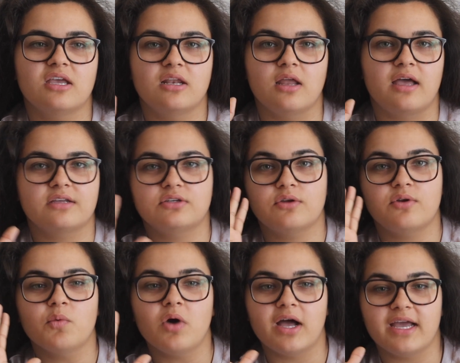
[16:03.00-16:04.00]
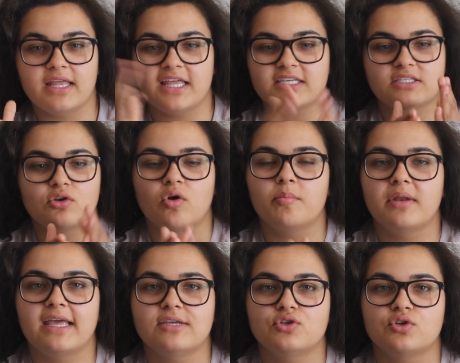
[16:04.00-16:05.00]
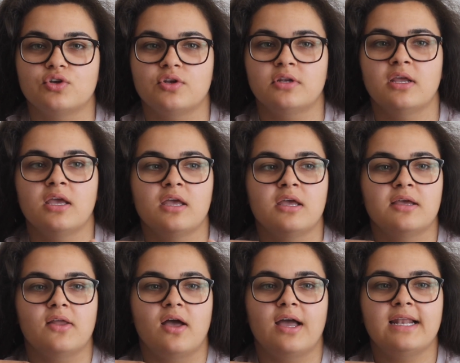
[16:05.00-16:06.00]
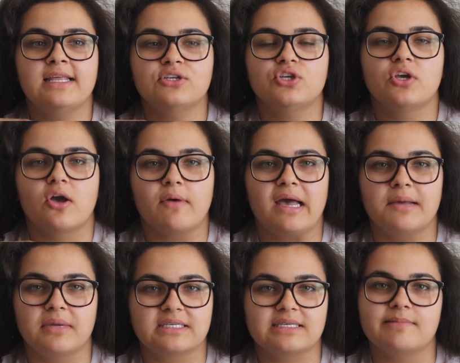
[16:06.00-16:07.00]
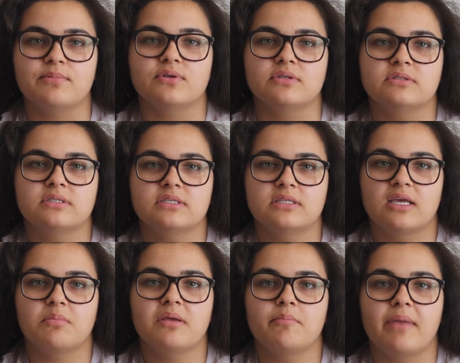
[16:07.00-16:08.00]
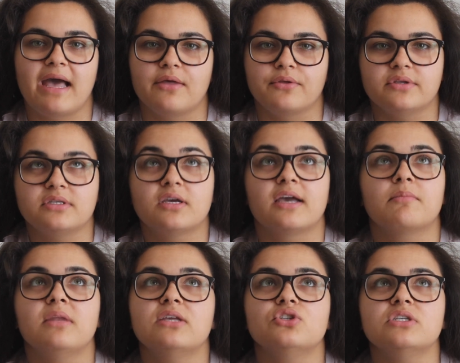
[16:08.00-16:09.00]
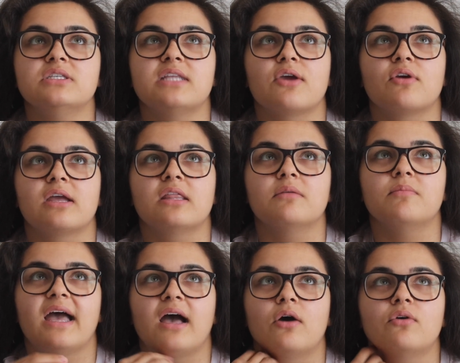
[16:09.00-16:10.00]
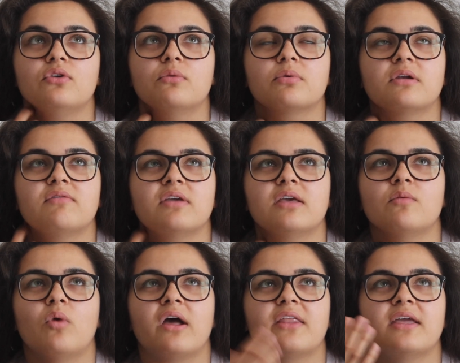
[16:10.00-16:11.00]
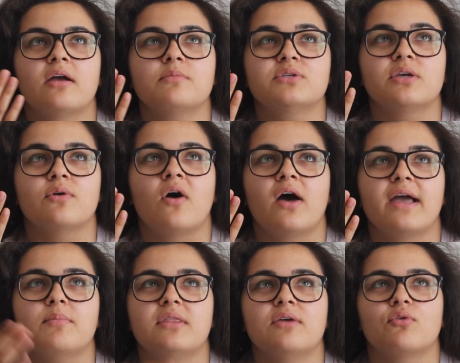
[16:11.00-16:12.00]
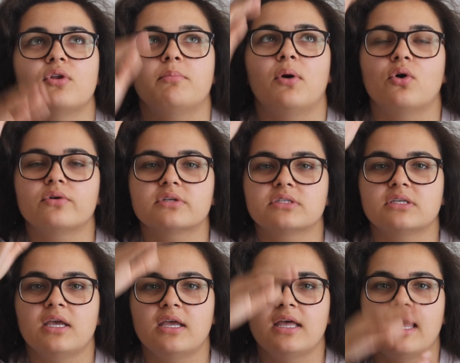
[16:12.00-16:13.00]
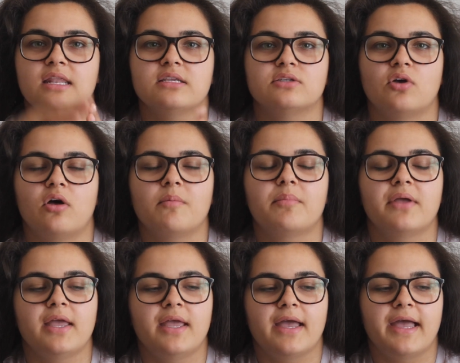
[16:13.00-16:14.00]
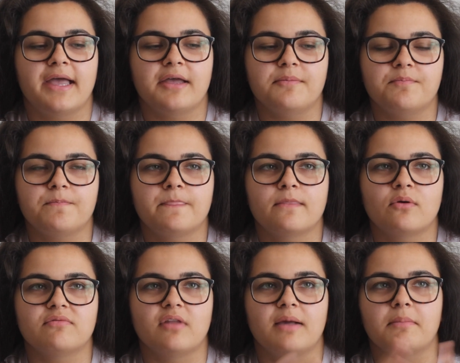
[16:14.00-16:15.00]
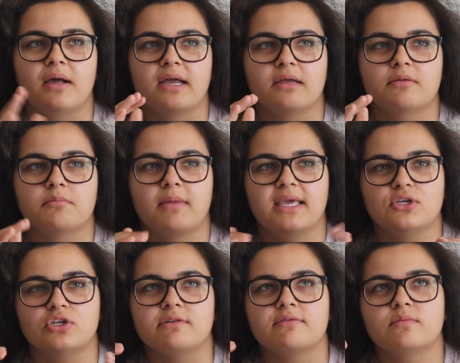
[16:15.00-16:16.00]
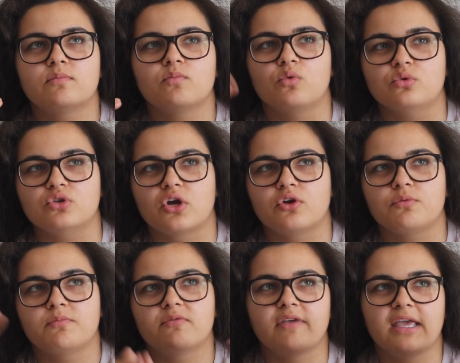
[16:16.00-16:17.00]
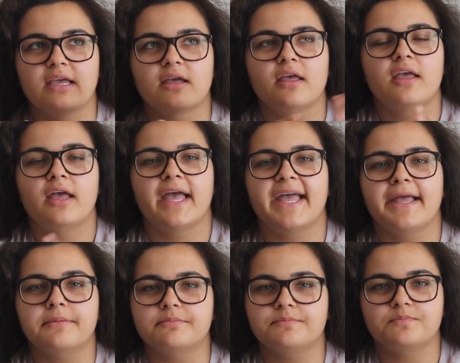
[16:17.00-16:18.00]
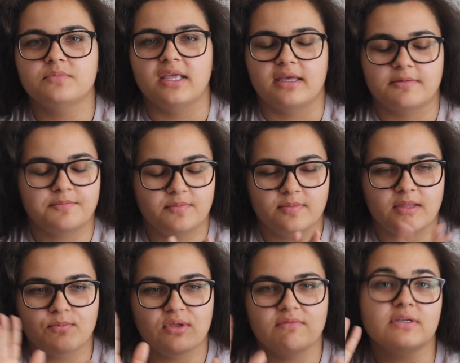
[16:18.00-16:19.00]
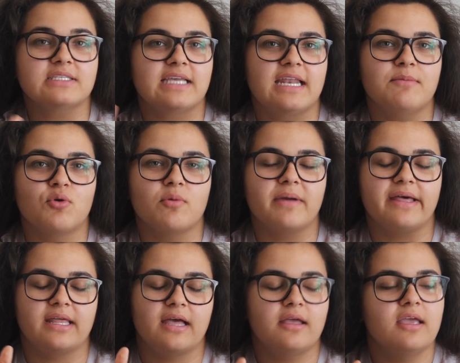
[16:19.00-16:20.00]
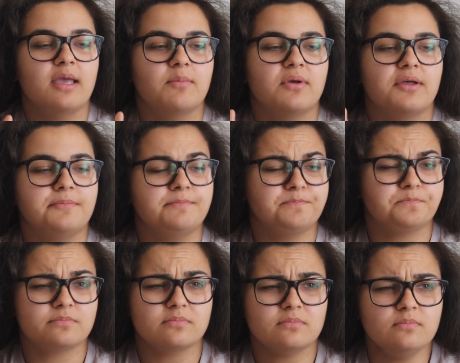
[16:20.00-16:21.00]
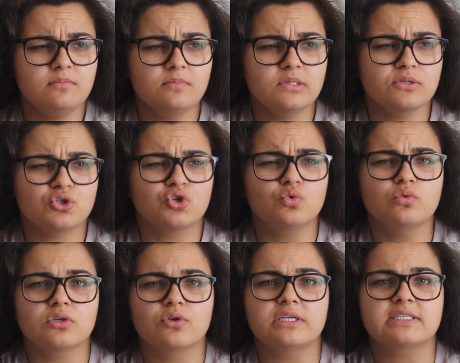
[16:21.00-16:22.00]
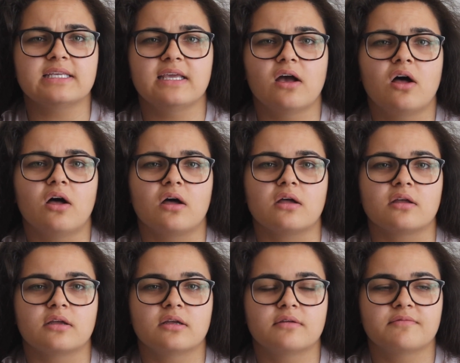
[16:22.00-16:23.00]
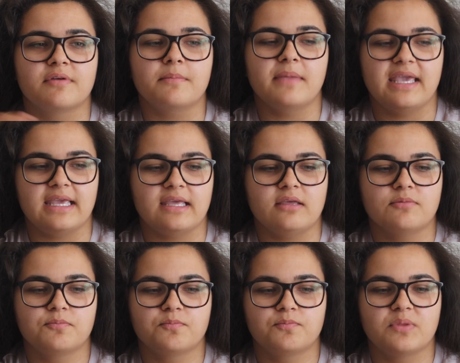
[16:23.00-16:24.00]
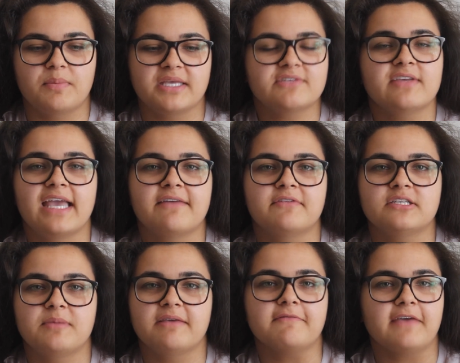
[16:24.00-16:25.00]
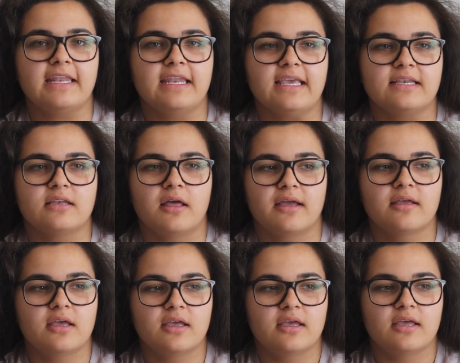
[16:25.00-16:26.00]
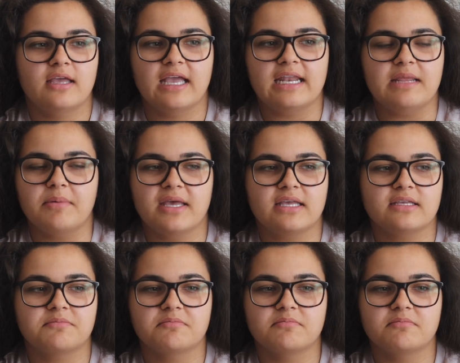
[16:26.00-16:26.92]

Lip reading: Like I don't know why, that's the combination. Like I literally go out in my slippers. They're a bit battered. I'm literally staring at them now. You're probably thinking why are they up so high, but they're on a box at the top of like my makeshift wardrobe thing. Yeah, I'm not even going to say any more about that. But shorts honestly are, for me, the best thing ever to be invented. Like any pair